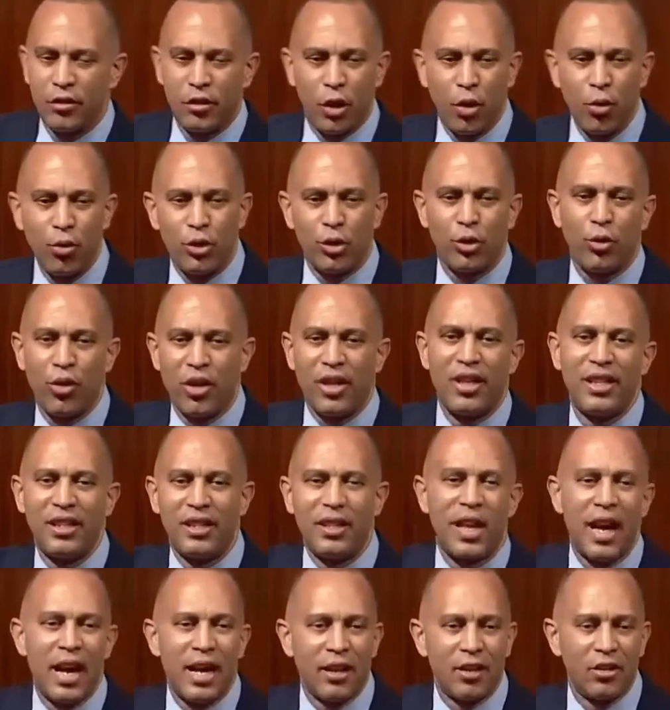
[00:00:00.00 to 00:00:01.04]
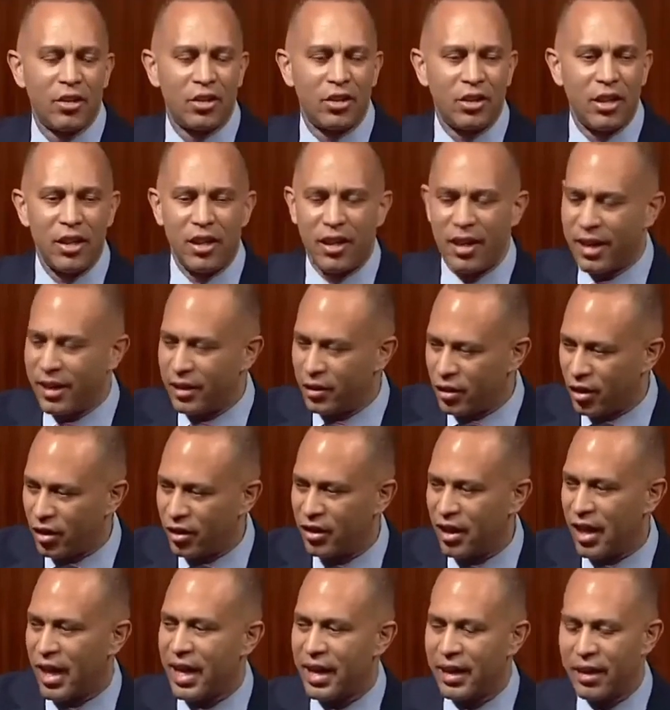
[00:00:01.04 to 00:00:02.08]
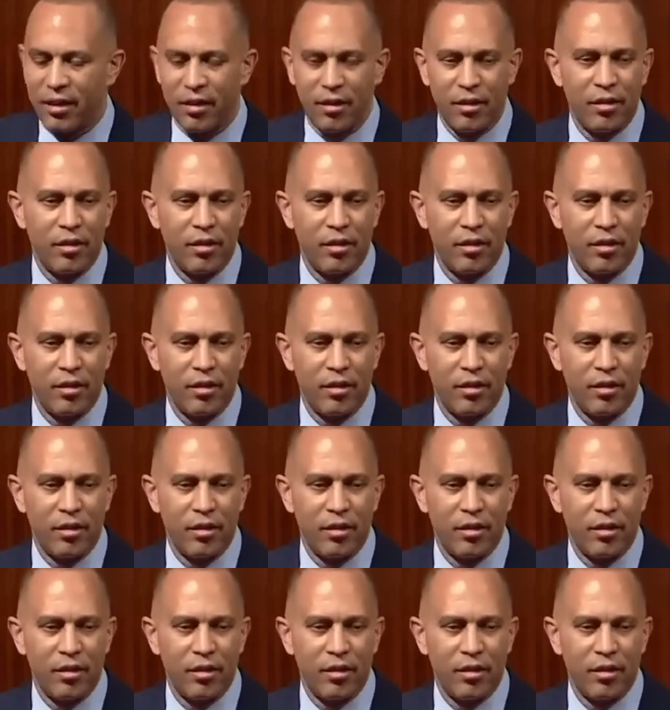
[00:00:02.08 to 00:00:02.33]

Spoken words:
$2 trillion into debt